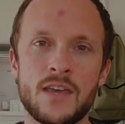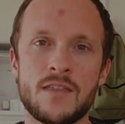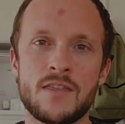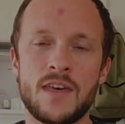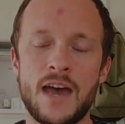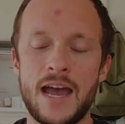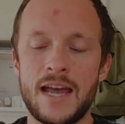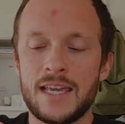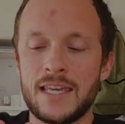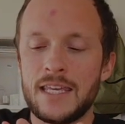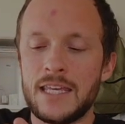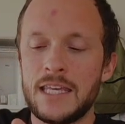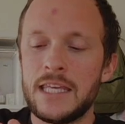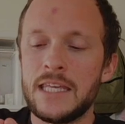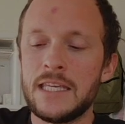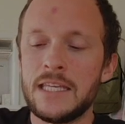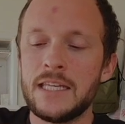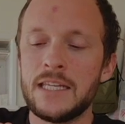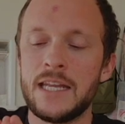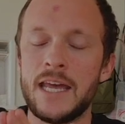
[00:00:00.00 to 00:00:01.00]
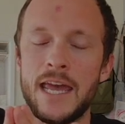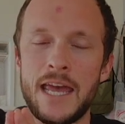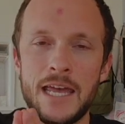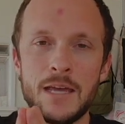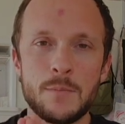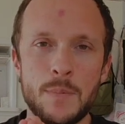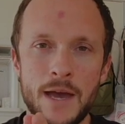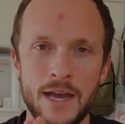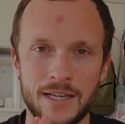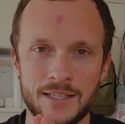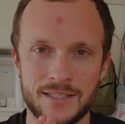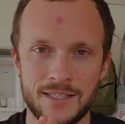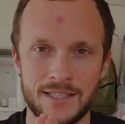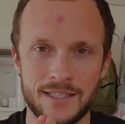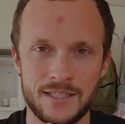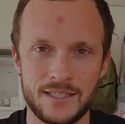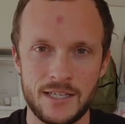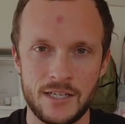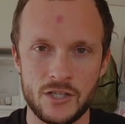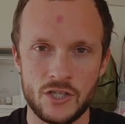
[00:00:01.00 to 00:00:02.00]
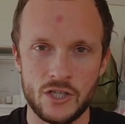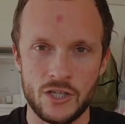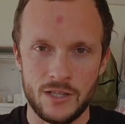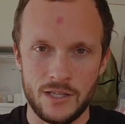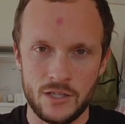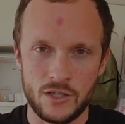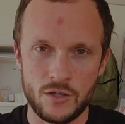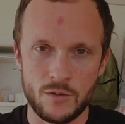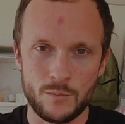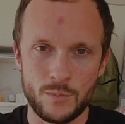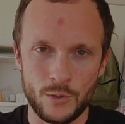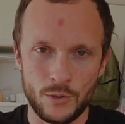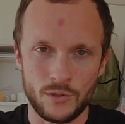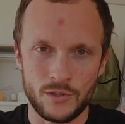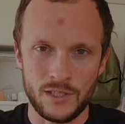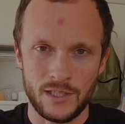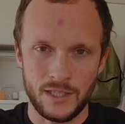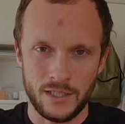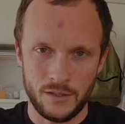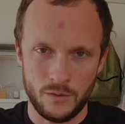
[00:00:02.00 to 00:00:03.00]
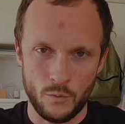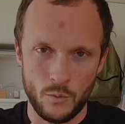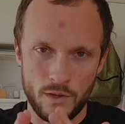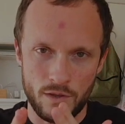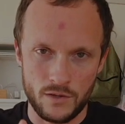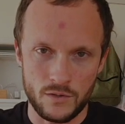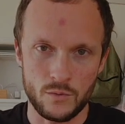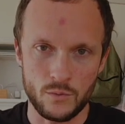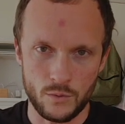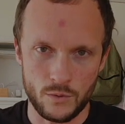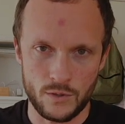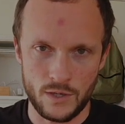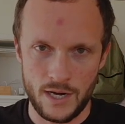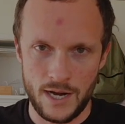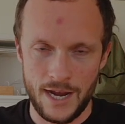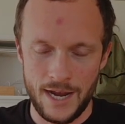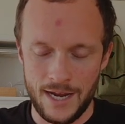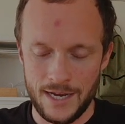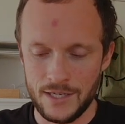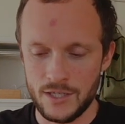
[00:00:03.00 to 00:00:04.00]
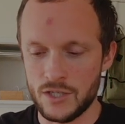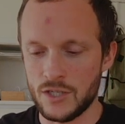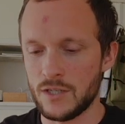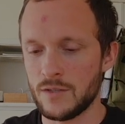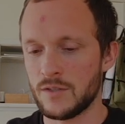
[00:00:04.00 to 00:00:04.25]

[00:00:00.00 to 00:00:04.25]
that keen apex extension that you're building with a dual grit edge.